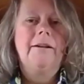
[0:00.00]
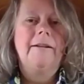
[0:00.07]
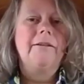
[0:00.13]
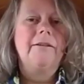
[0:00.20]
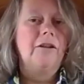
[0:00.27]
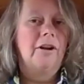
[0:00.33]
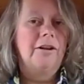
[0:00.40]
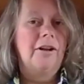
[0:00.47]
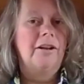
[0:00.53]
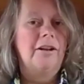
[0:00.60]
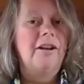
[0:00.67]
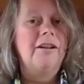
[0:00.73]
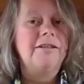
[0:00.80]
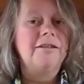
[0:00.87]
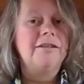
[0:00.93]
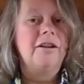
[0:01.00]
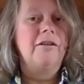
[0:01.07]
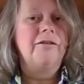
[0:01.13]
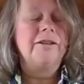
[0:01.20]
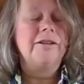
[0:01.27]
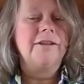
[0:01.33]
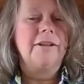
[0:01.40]
999
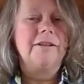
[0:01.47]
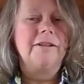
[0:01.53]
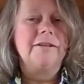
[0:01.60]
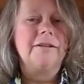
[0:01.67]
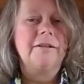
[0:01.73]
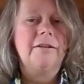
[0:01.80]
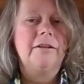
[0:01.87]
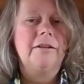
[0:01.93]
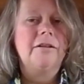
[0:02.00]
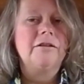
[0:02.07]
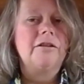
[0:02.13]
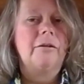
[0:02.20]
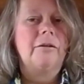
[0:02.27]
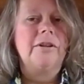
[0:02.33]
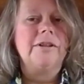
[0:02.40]
services. So it's